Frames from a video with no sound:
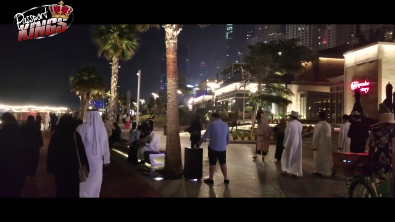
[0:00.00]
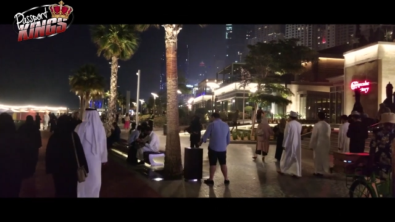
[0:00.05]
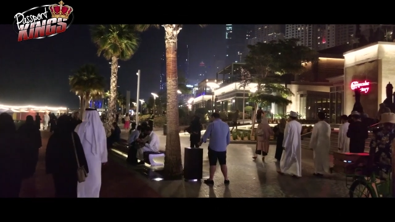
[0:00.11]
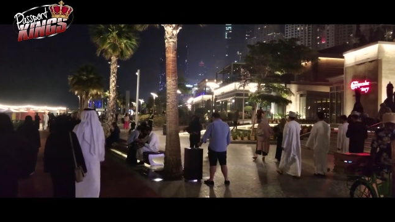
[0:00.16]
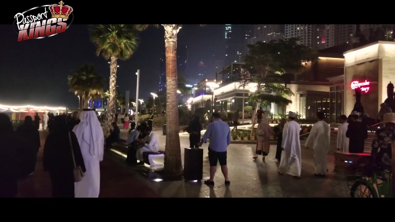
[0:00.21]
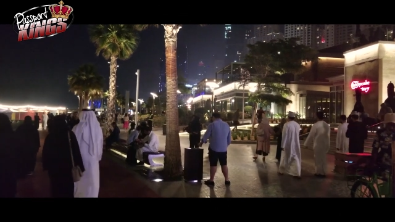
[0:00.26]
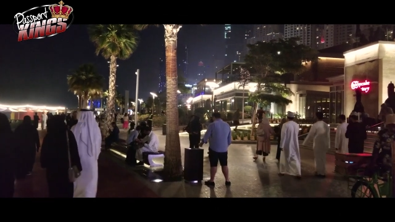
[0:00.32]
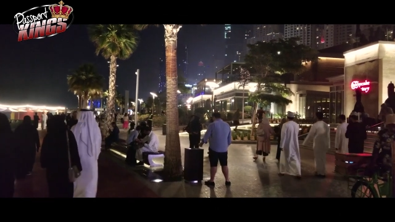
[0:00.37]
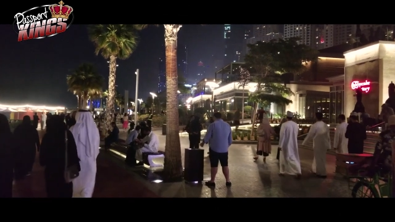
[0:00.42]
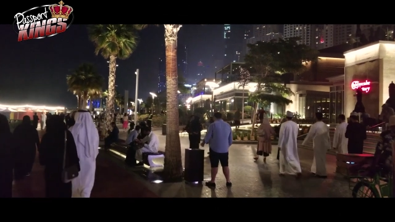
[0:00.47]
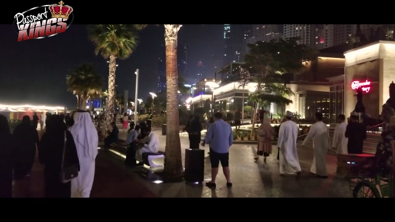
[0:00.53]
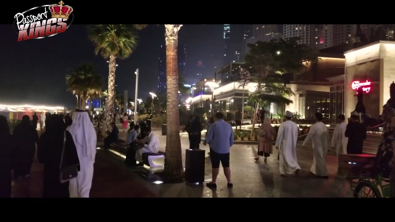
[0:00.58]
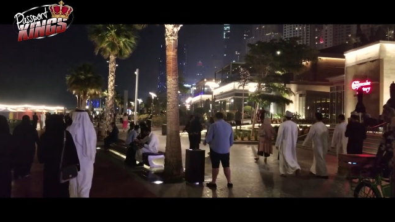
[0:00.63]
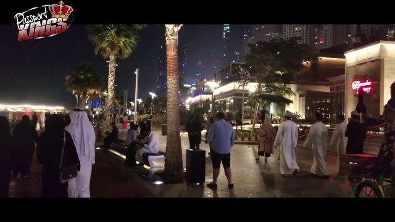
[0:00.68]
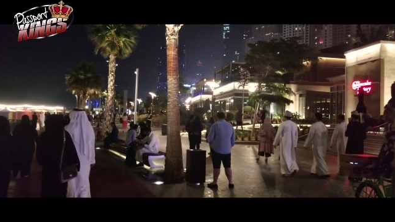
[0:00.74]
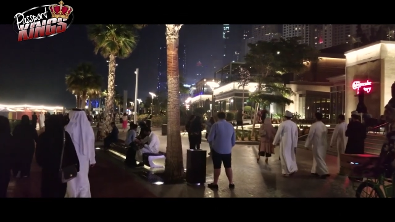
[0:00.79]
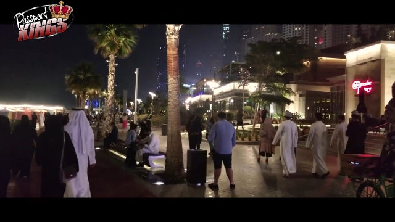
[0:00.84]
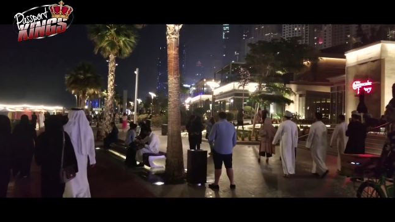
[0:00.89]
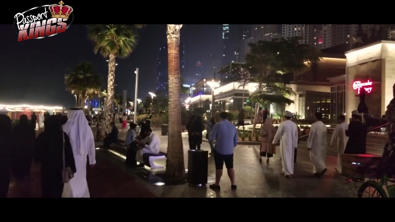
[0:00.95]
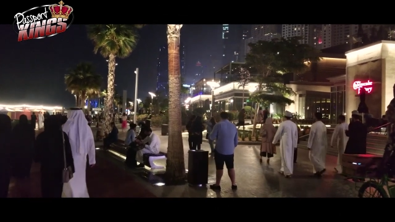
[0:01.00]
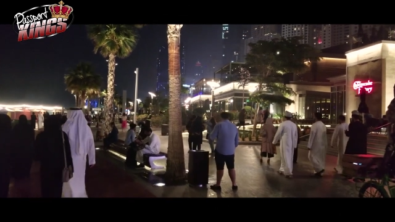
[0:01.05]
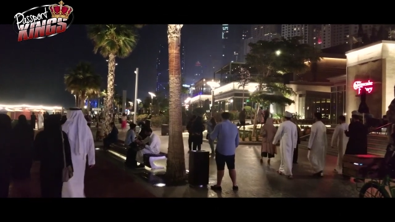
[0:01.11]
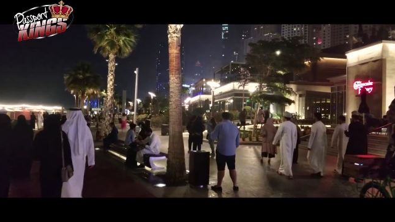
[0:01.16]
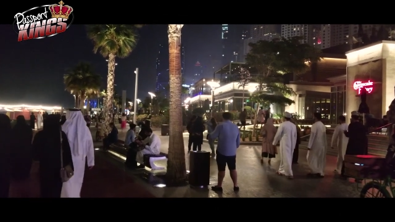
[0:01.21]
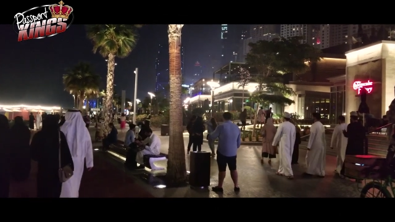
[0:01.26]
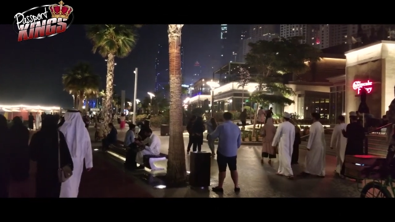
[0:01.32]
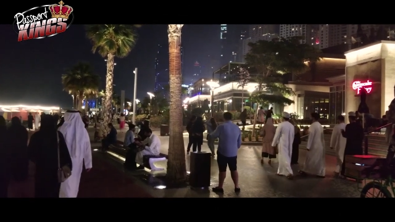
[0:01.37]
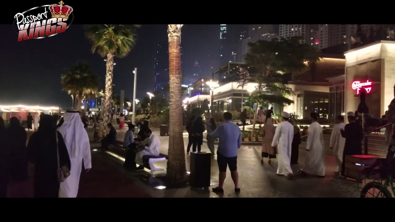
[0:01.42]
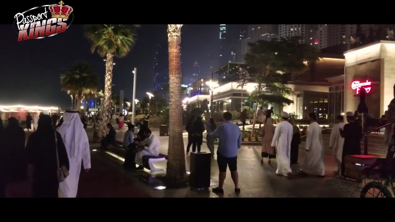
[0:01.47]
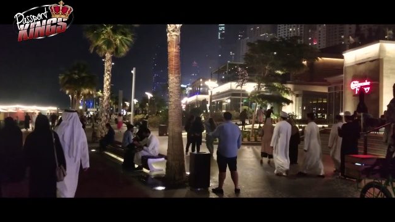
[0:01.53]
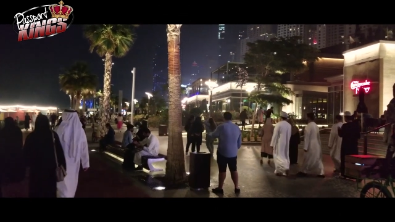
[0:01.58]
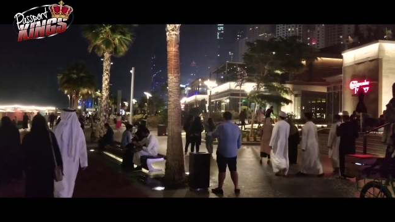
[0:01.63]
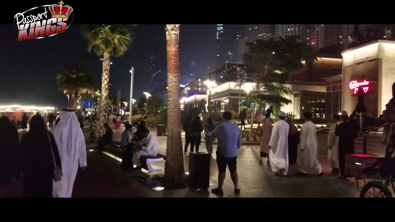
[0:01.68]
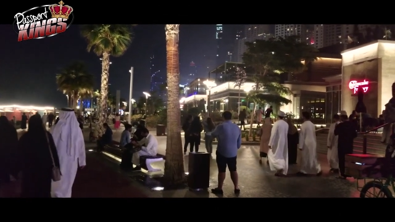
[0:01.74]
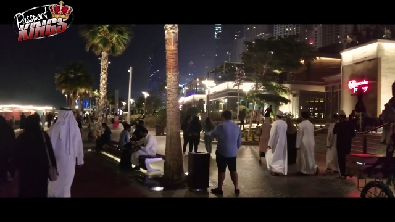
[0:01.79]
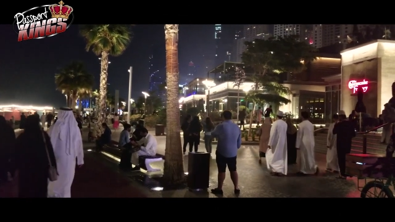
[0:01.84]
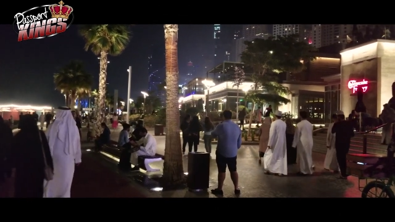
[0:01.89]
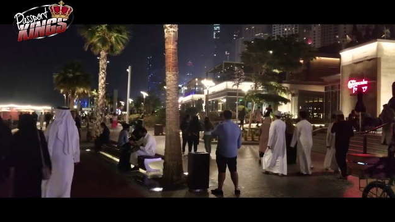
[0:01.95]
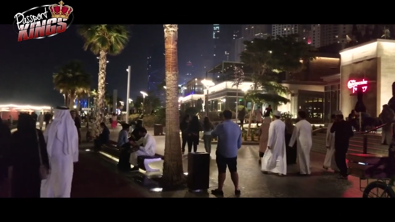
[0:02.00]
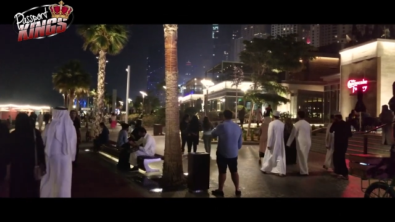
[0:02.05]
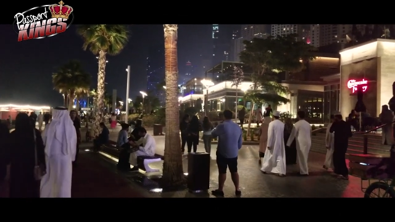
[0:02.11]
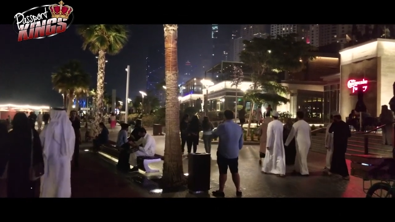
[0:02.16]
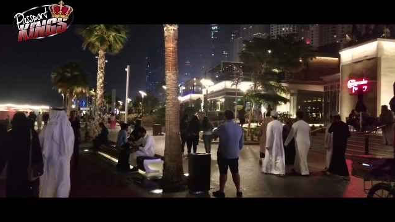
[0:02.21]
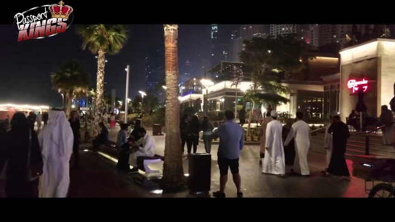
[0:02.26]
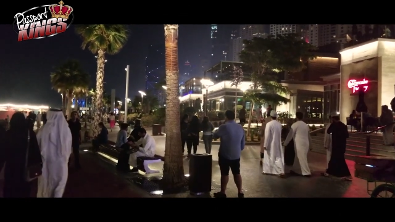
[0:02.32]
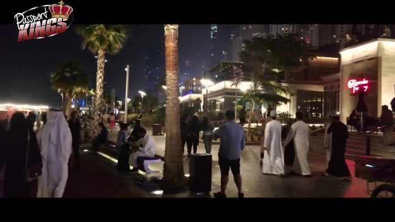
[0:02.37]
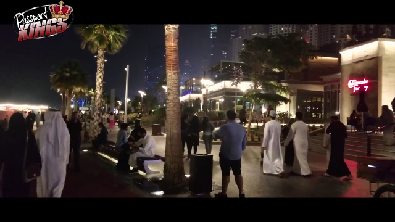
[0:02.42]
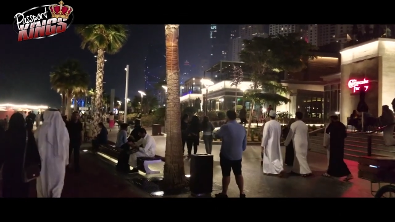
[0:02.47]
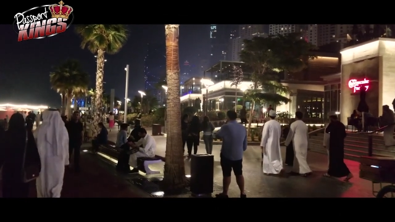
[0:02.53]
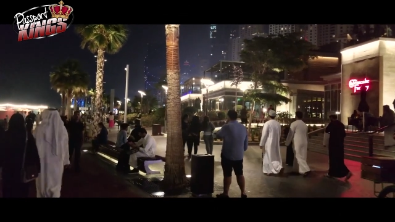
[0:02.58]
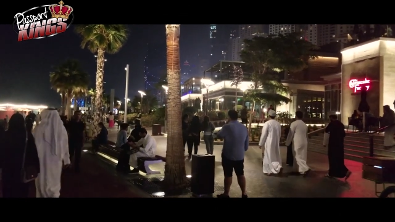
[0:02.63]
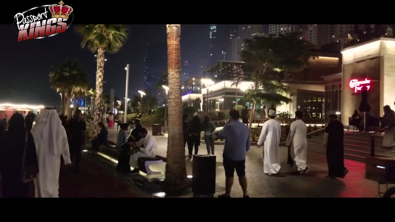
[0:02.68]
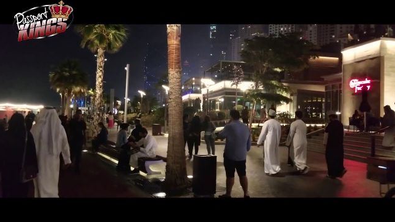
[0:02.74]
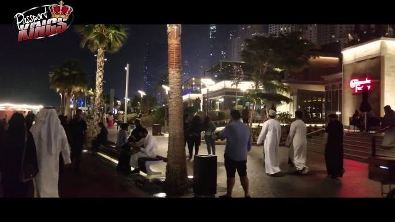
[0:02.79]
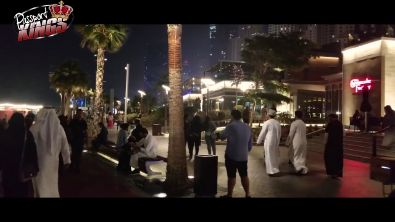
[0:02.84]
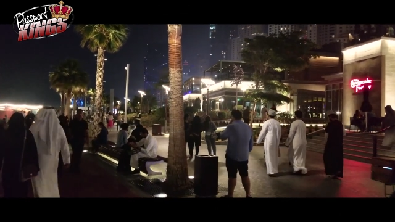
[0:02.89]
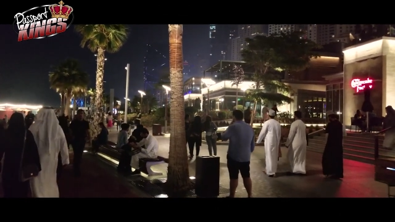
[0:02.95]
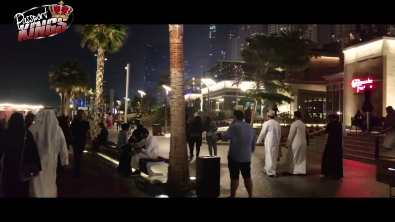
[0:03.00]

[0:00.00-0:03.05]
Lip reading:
No face is visible, so there are no lips to read.